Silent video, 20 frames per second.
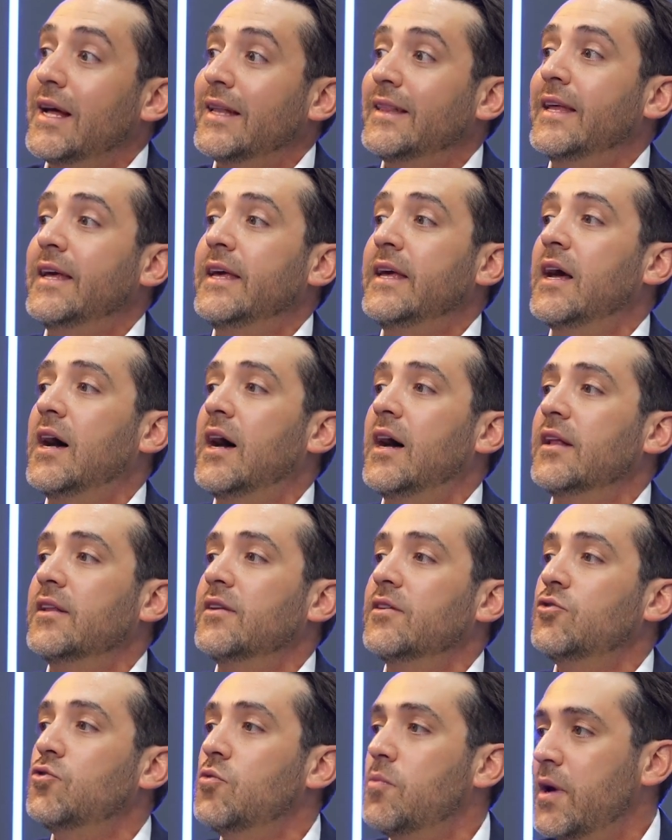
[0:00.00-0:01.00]
that they had
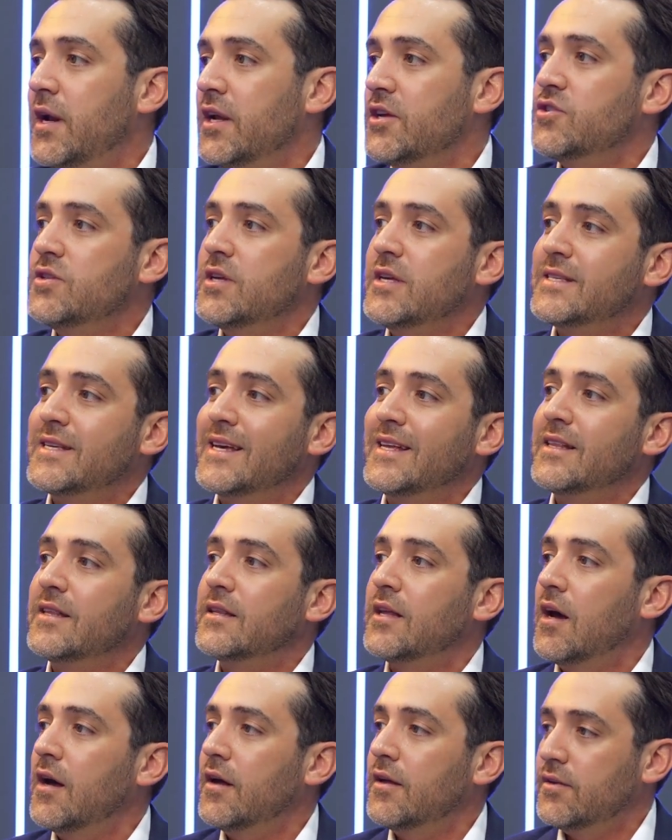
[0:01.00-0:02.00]
to yes. manage this
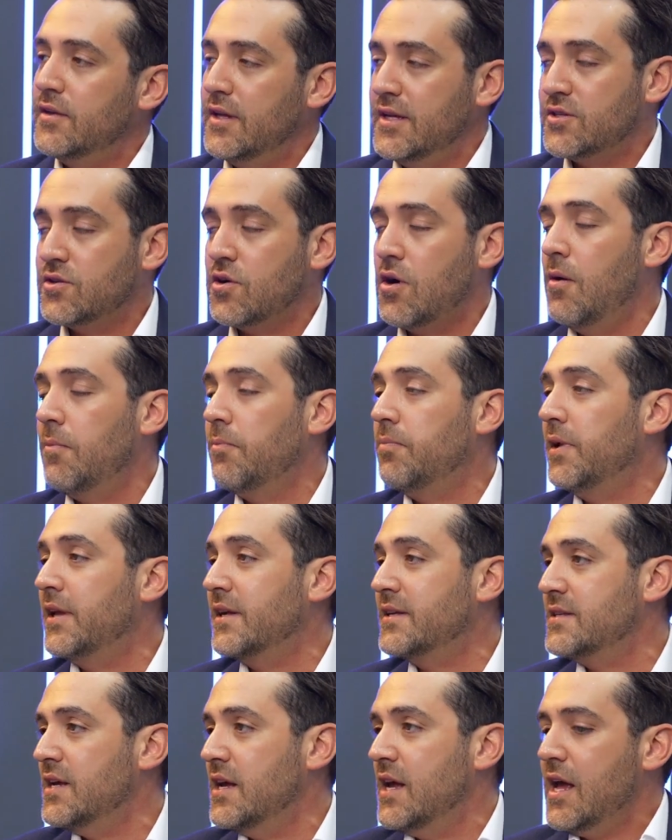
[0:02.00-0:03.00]
entire this complex
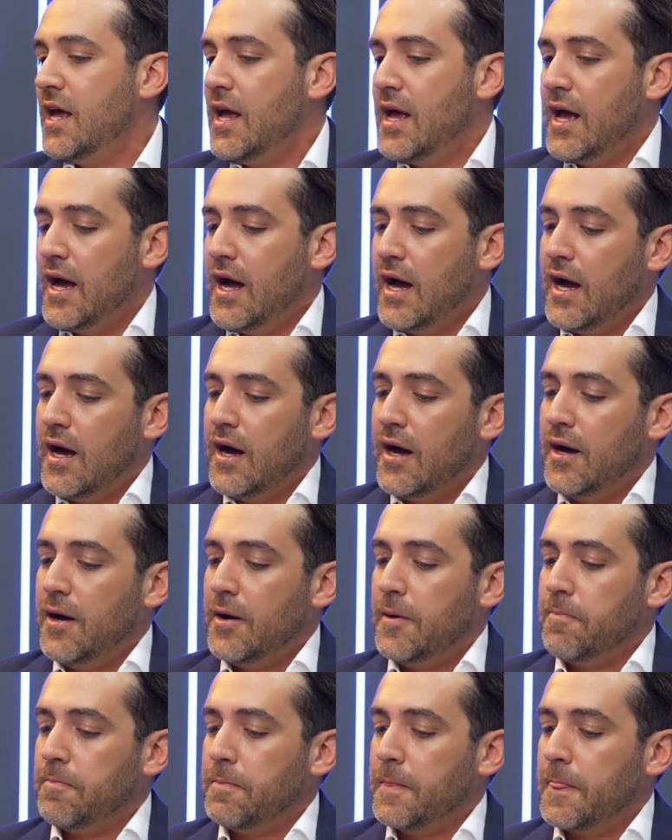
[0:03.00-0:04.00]

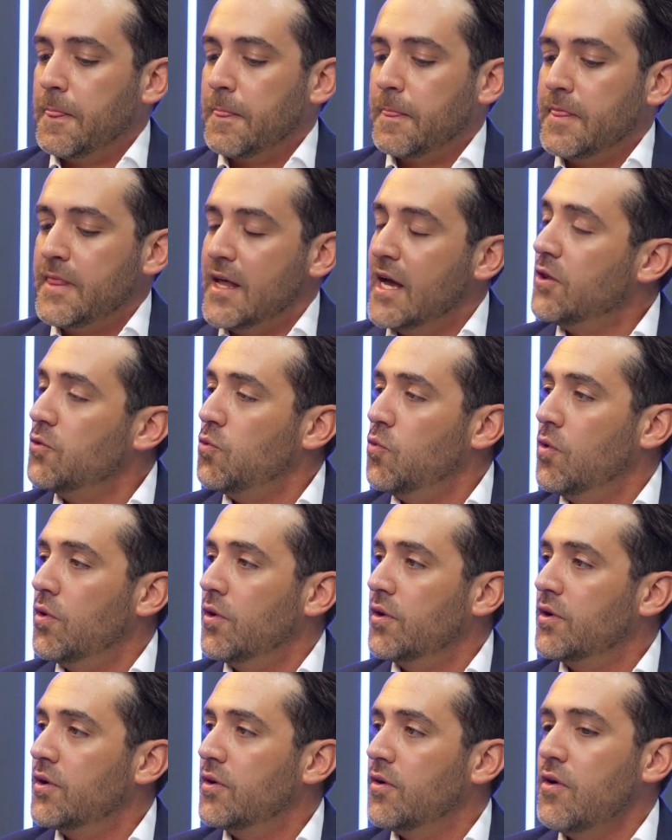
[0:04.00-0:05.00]
um,
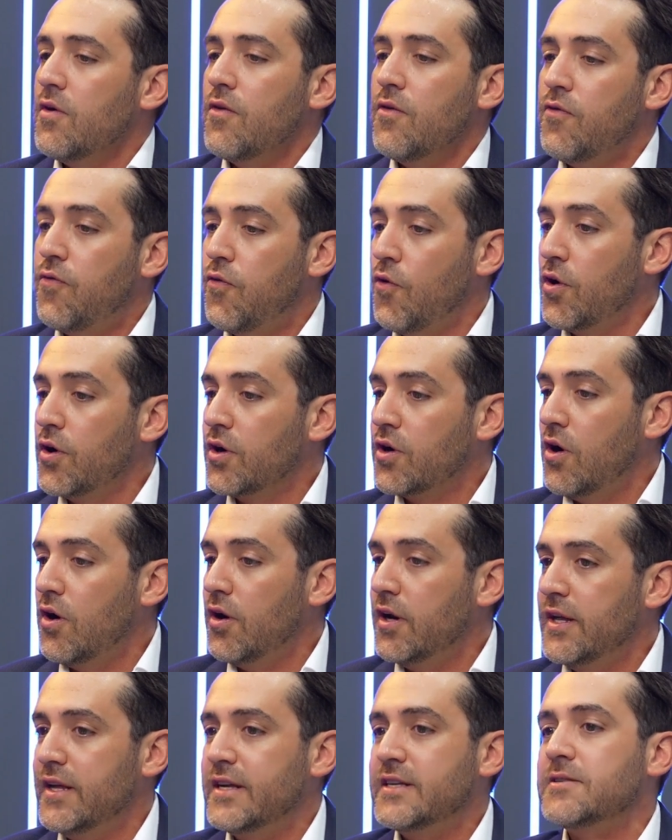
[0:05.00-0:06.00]
network, mm. four
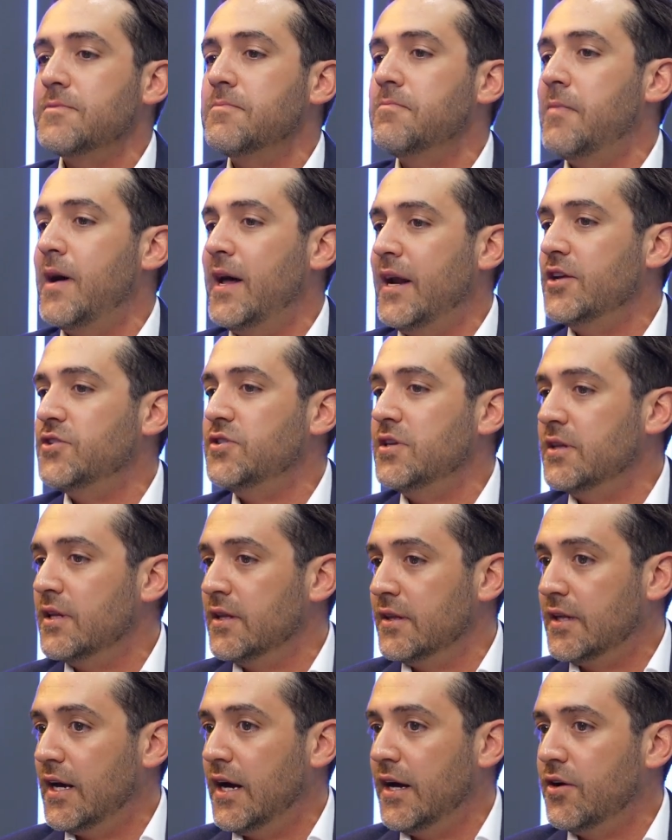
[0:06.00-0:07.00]
colleagues managing the
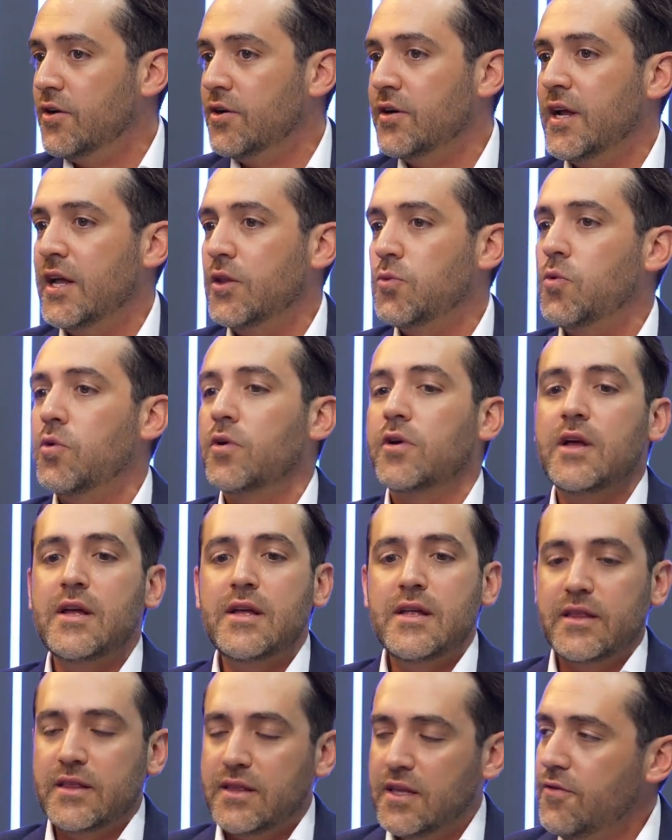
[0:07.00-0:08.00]
entire network,
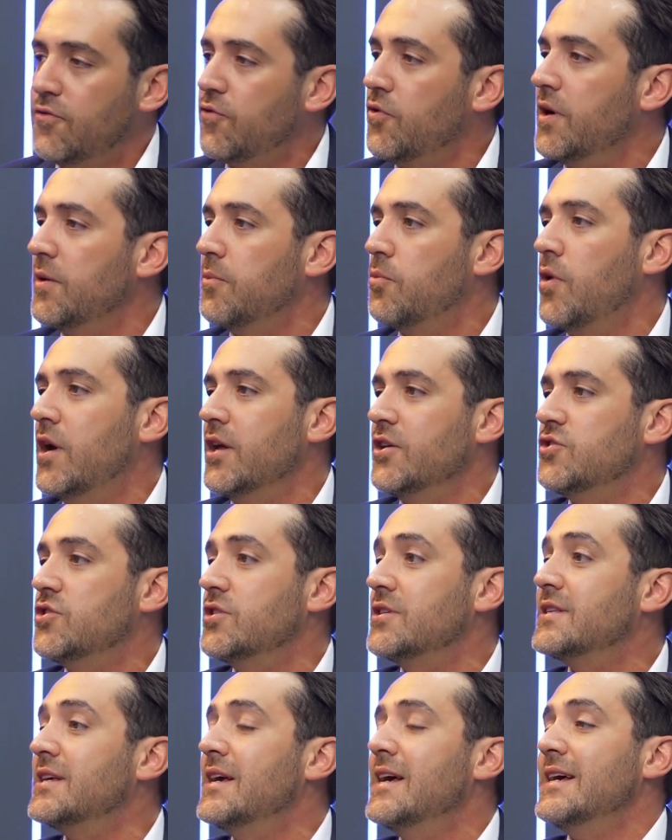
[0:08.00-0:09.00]
different branches,